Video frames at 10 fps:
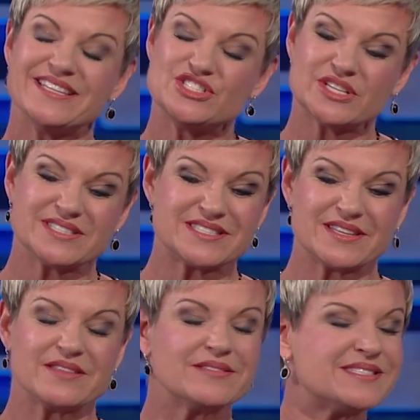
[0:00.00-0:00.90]
Just
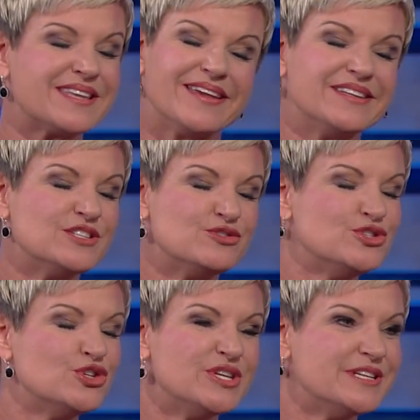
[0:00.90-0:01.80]
saying
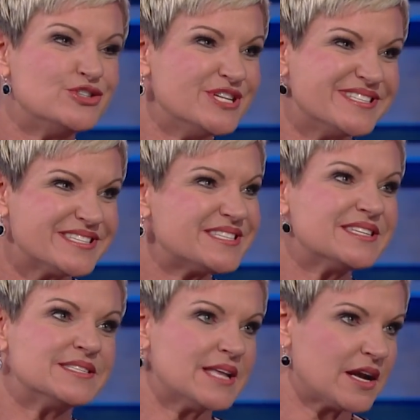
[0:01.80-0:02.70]
you need Jesus
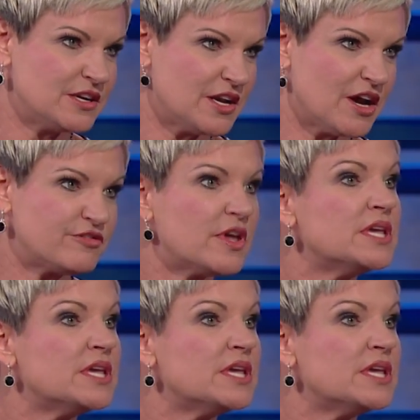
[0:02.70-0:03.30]
is not enough.